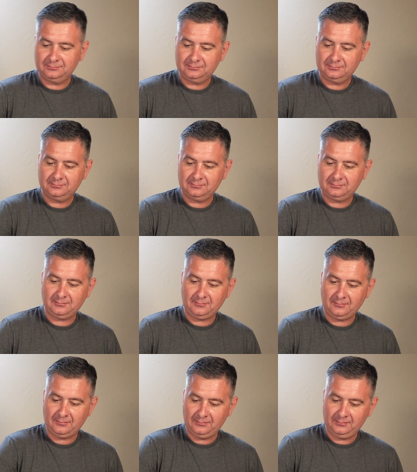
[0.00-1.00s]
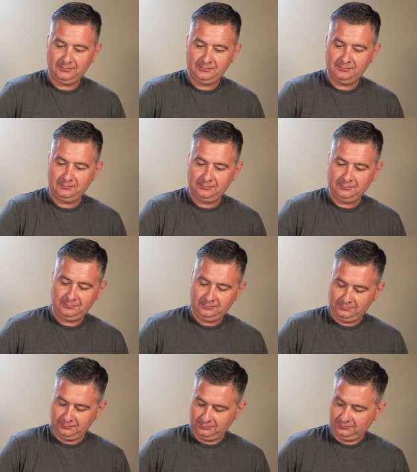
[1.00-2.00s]

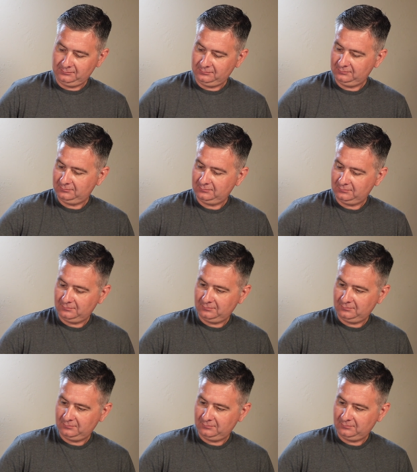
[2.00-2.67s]
No one is speaking in this clip.